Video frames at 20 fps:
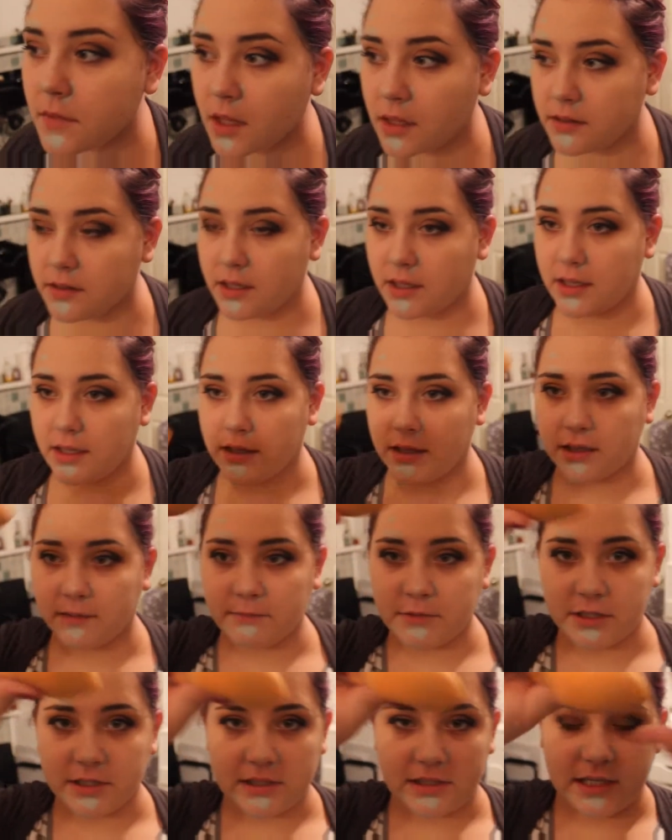And then
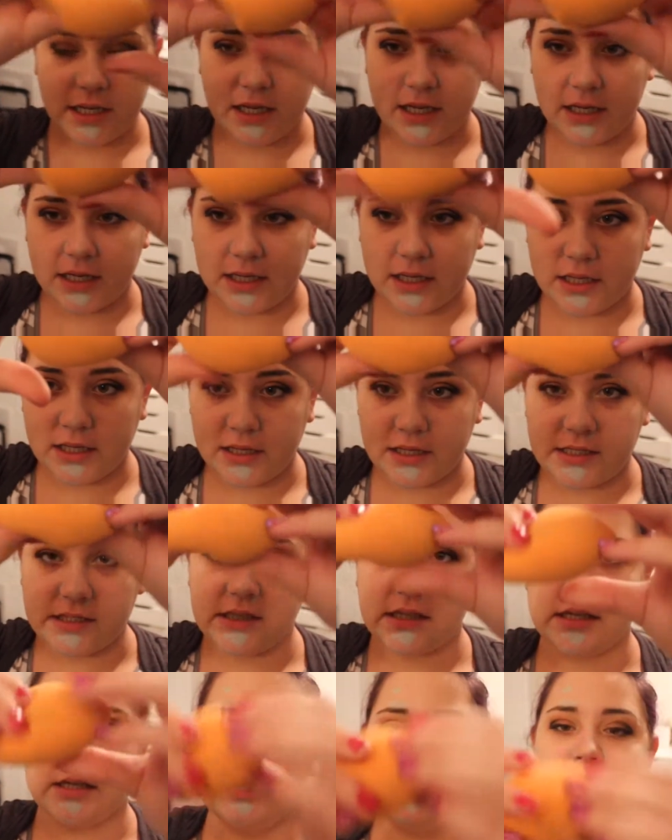I'm gonna take,
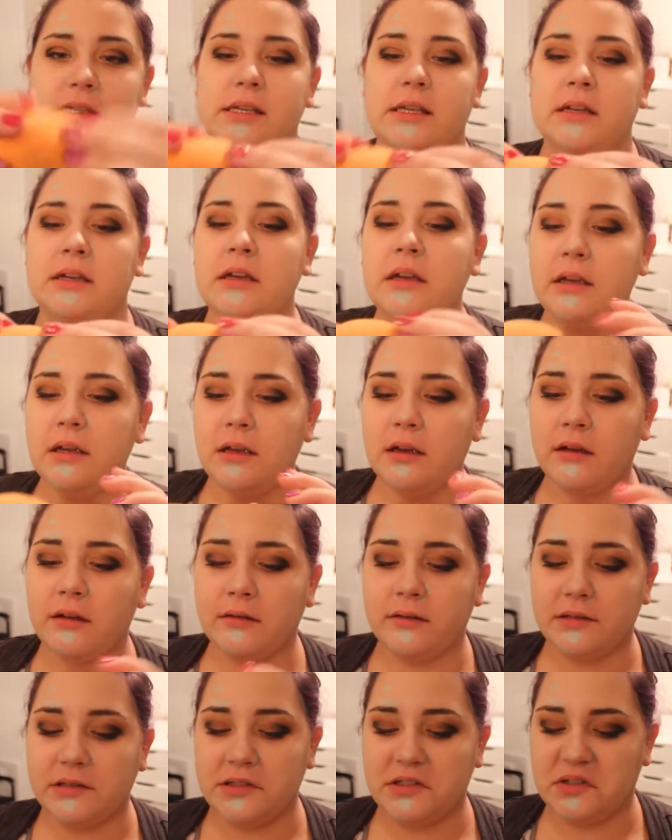this is
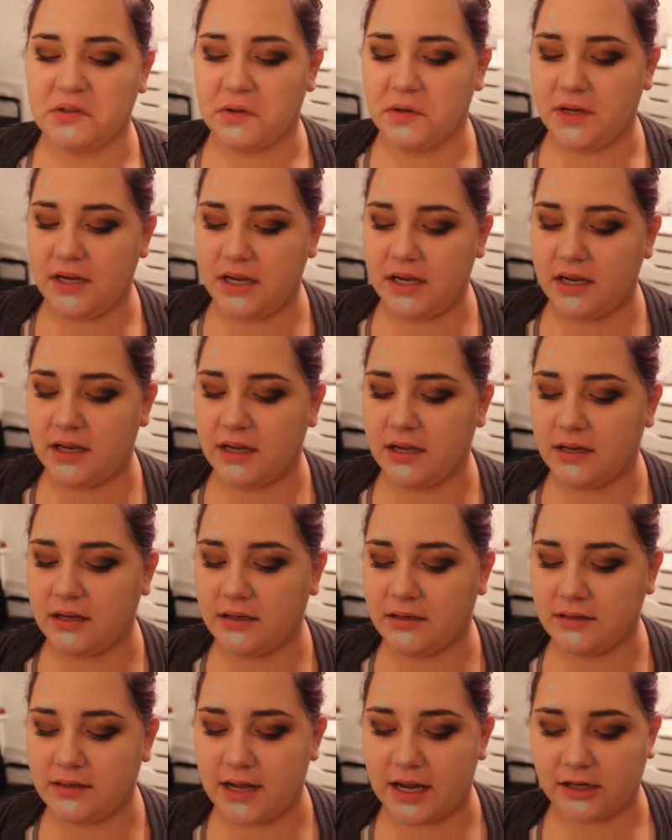a dirty,
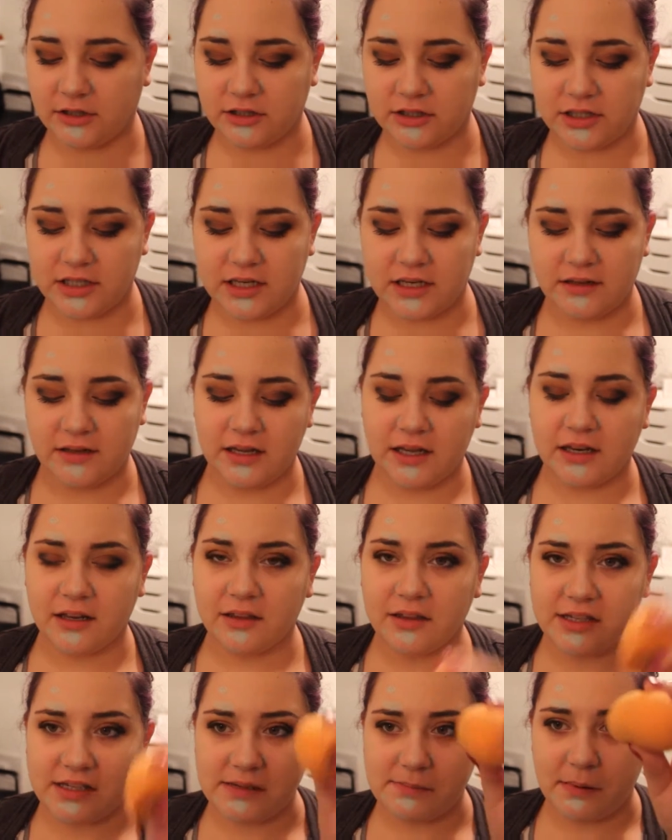and actually
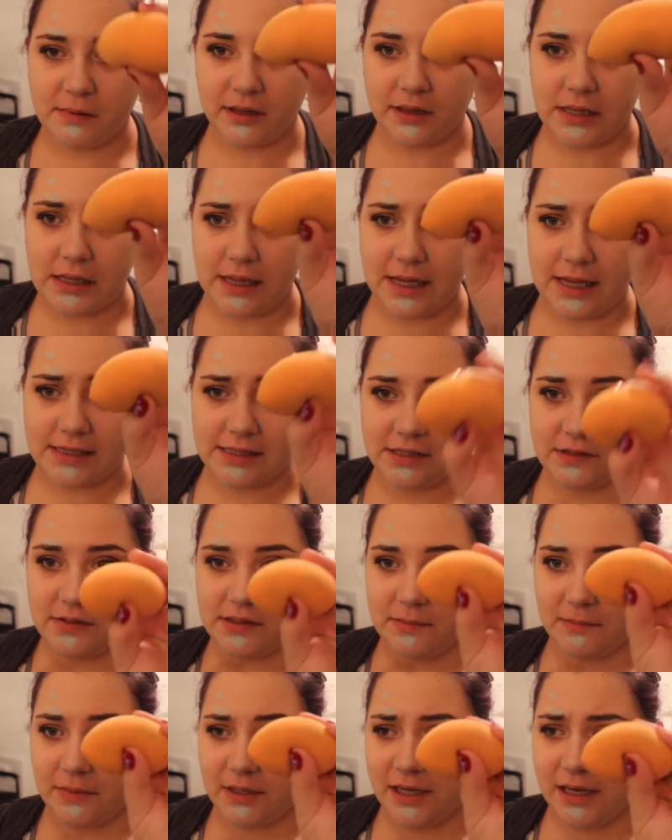like this is probably the last
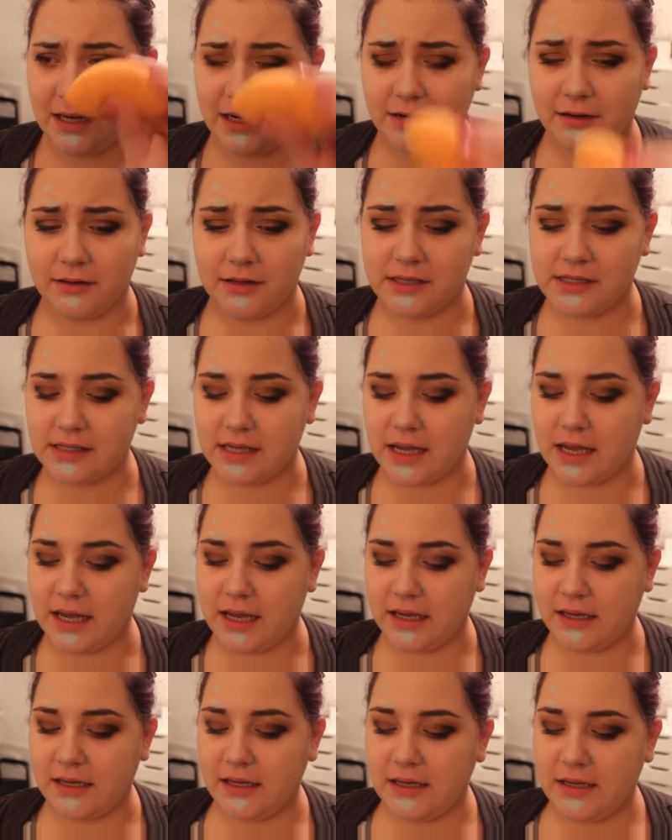use I'm gonna get out of this
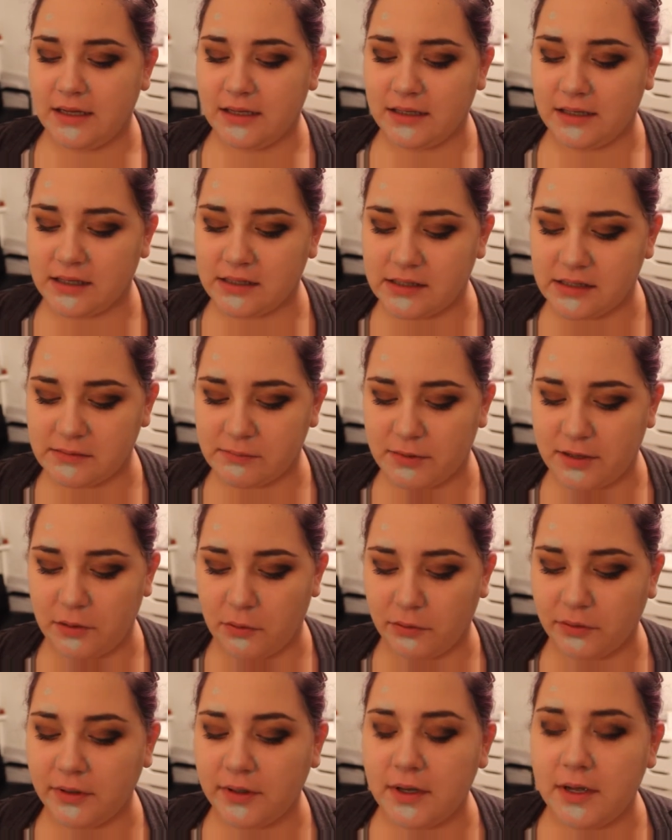guy because it's pretty
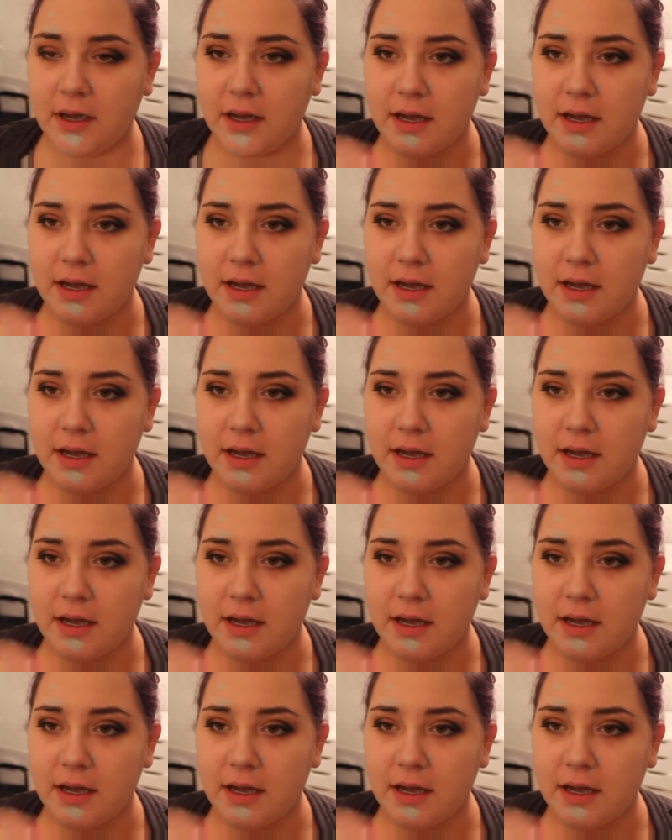old.